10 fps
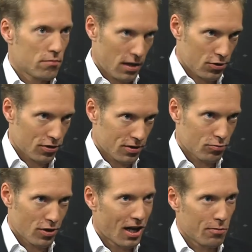
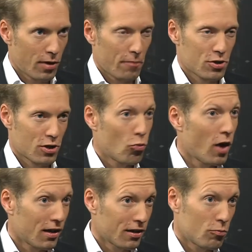patients with high blood pressure well,